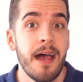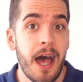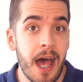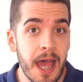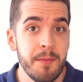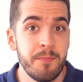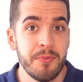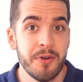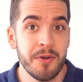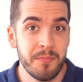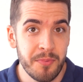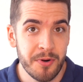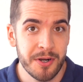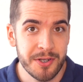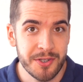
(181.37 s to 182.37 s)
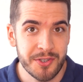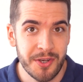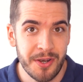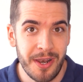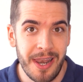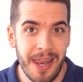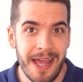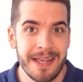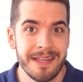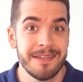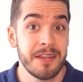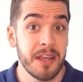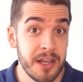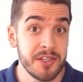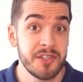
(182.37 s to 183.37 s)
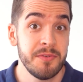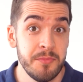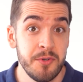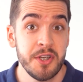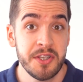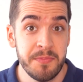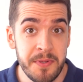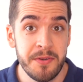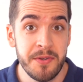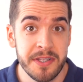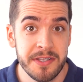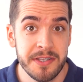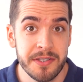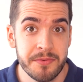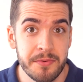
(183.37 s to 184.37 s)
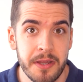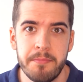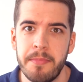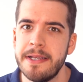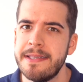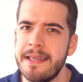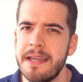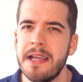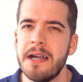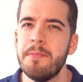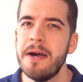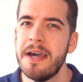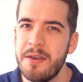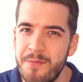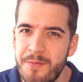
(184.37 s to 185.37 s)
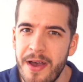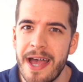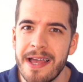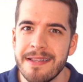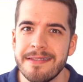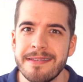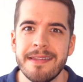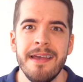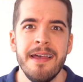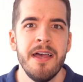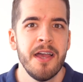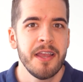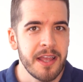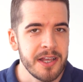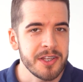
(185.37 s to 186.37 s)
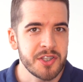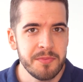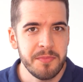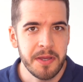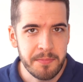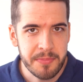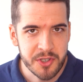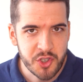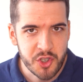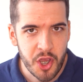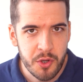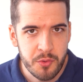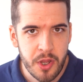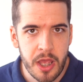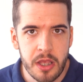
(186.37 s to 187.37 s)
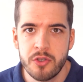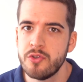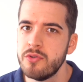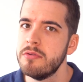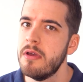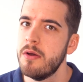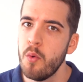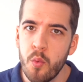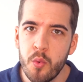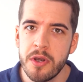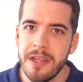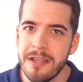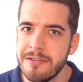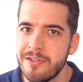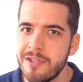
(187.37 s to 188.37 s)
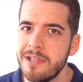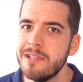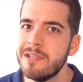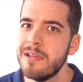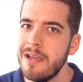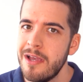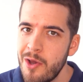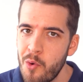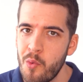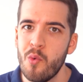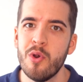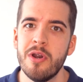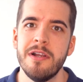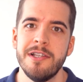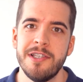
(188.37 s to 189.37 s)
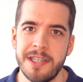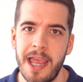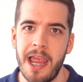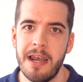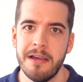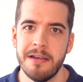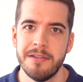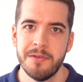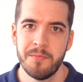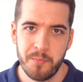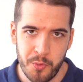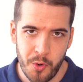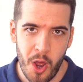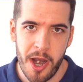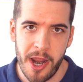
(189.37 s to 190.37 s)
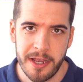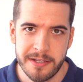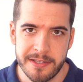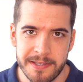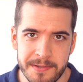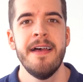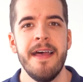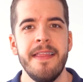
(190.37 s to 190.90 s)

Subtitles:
hyper-personalized customer experiences, right, by setting up advanced customer personas, audiences, or tailored products.